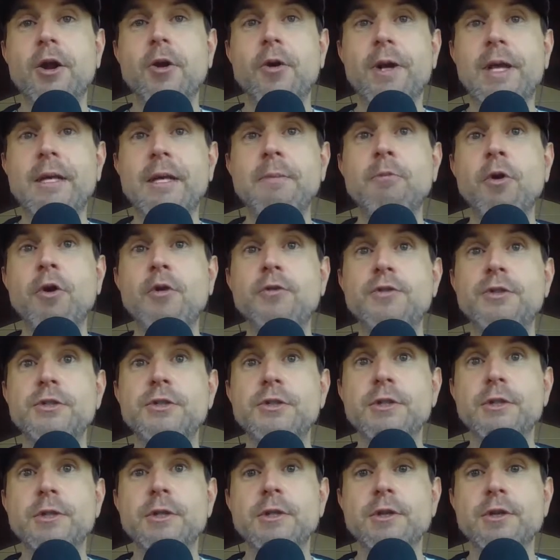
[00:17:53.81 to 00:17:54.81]
He
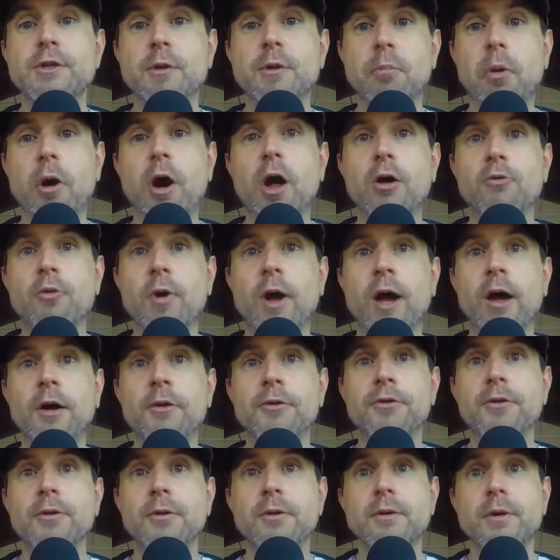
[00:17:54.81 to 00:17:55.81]
moves the ball
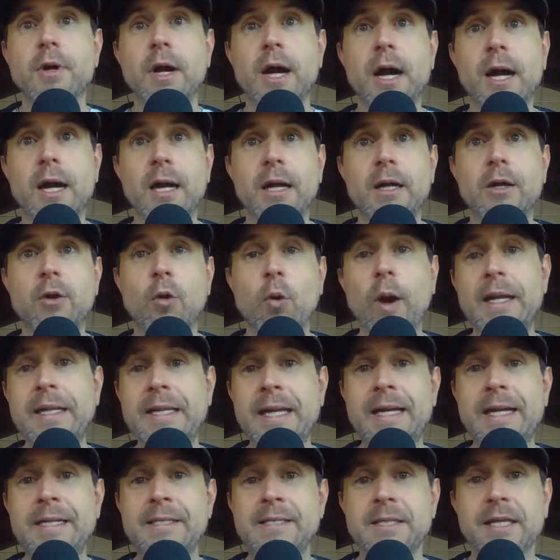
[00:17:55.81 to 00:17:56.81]
around quite
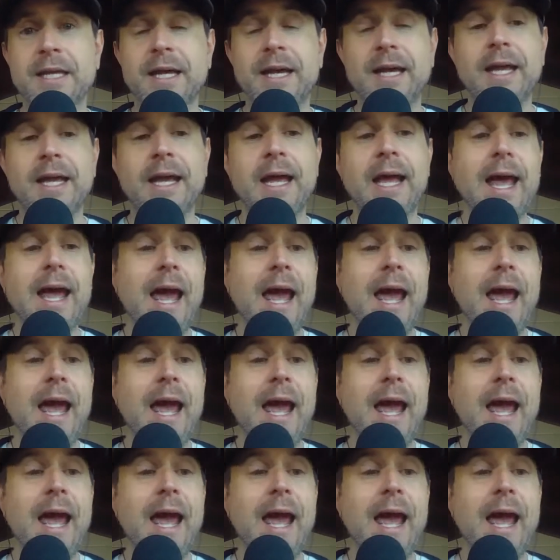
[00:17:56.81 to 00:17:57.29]
nicely.